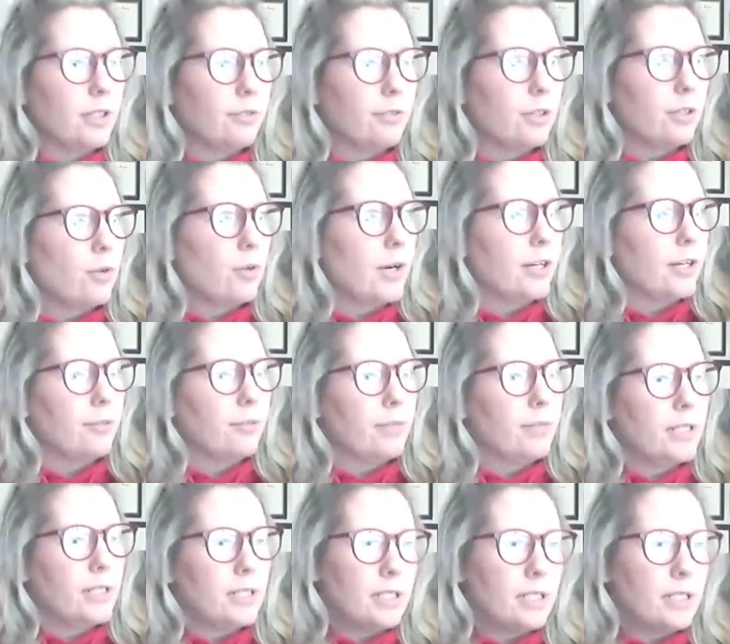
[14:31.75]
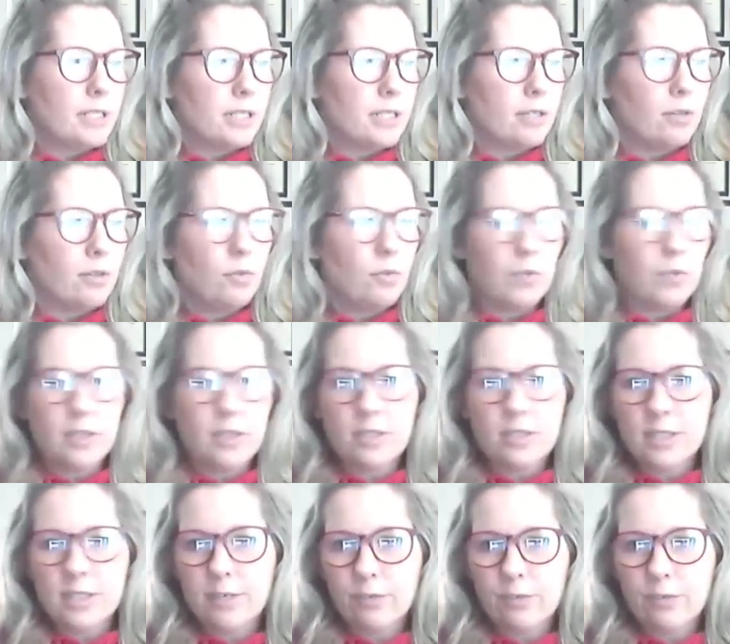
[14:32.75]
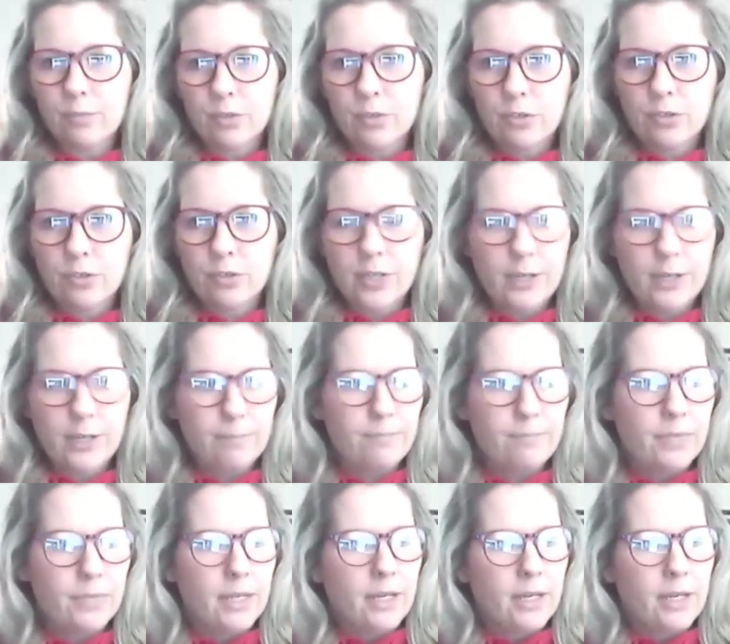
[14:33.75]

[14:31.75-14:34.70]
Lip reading: requirements with the SAFHR program.